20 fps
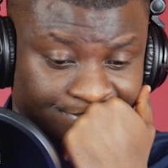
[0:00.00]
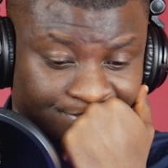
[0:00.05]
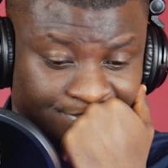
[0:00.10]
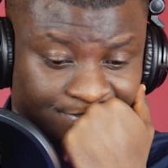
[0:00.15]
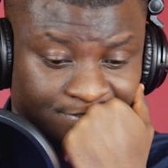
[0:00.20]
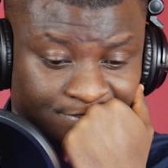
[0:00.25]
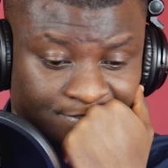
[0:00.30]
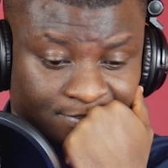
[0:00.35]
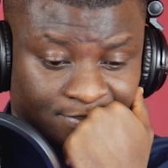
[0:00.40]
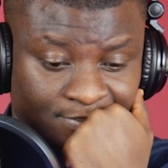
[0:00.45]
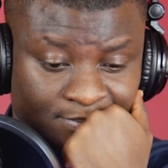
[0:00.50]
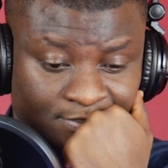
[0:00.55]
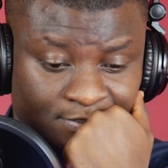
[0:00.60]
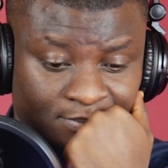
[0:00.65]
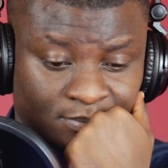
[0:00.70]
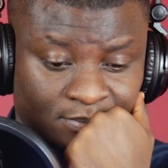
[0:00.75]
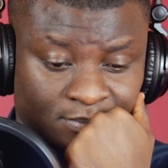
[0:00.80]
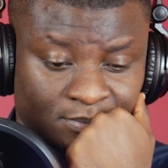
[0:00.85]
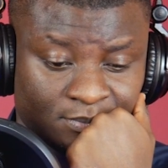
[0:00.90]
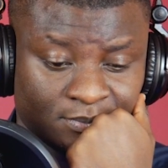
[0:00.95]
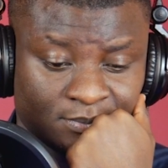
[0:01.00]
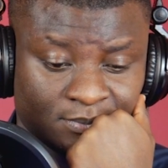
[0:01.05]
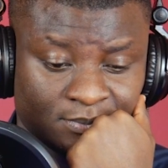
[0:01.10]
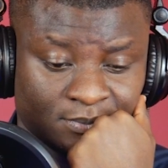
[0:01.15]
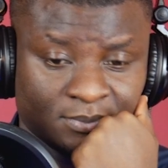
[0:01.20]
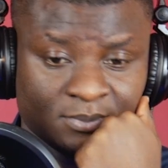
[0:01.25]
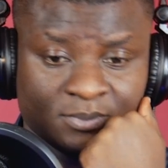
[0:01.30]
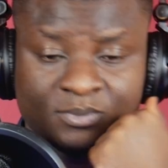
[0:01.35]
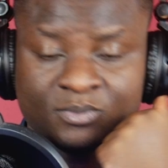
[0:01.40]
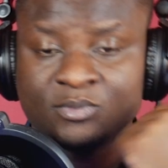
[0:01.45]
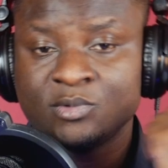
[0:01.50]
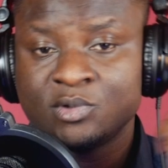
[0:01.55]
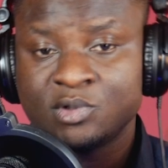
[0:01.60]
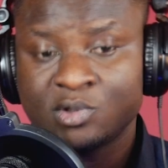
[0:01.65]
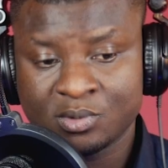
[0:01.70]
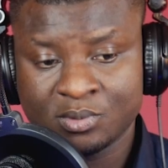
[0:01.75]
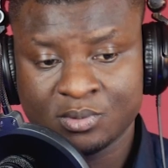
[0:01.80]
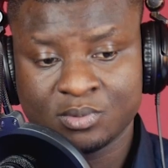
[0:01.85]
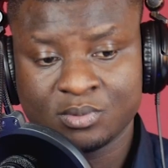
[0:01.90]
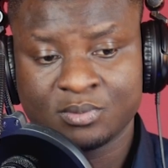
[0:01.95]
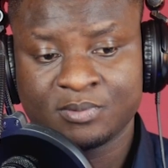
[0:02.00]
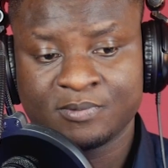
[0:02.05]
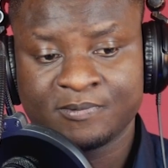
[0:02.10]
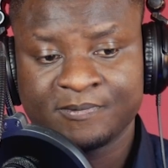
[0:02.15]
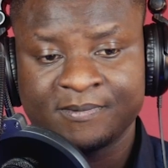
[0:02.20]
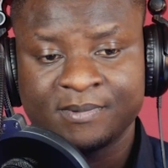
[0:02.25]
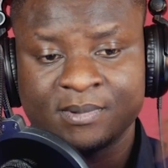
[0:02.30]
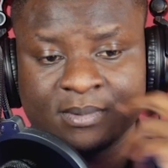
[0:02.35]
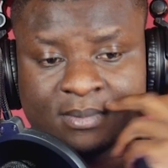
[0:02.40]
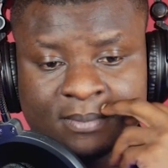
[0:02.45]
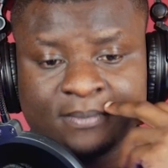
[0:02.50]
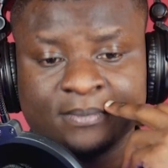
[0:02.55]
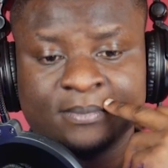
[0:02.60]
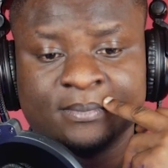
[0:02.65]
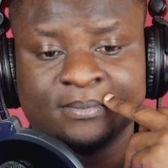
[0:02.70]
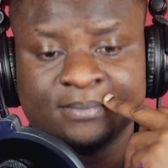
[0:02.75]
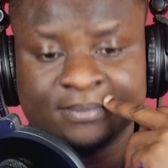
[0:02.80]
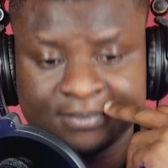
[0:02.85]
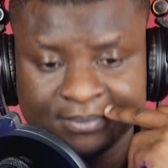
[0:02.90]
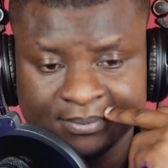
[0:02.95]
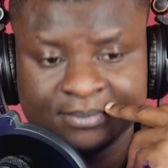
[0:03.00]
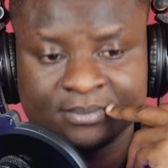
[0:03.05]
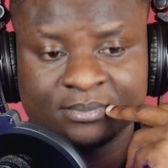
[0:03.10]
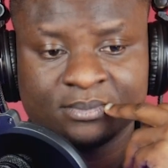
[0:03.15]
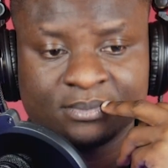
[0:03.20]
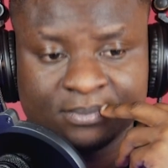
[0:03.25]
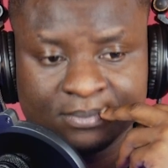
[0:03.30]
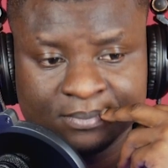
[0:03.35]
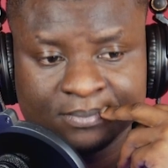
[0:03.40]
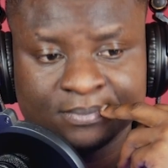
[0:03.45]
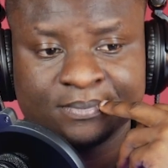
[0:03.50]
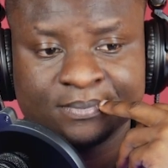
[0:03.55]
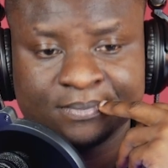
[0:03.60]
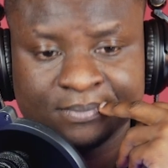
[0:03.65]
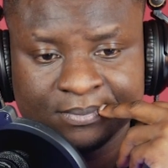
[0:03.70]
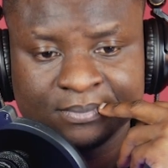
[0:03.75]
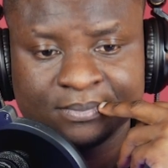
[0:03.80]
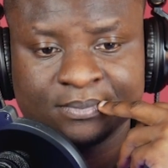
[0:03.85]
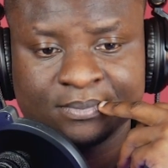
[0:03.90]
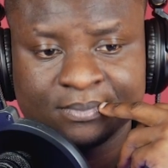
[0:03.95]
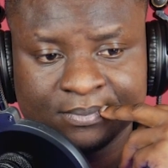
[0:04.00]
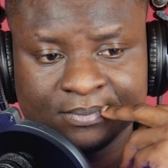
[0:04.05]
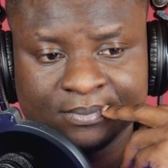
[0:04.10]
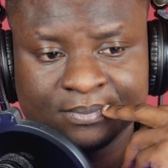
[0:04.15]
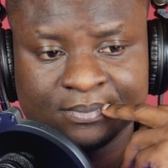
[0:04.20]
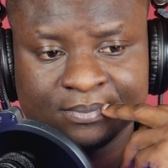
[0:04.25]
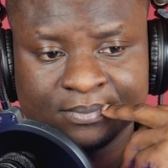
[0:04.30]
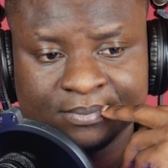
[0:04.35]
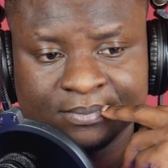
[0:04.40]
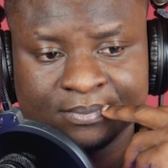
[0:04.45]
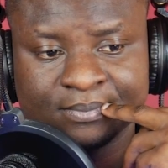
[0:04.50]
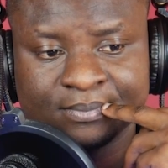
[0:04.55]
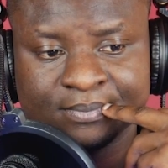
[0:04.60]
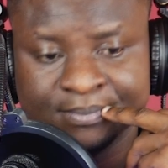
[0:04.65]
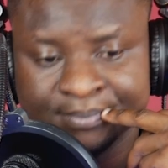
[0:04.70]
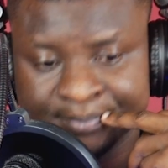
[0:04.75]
with emotional, physical, and mental trauma.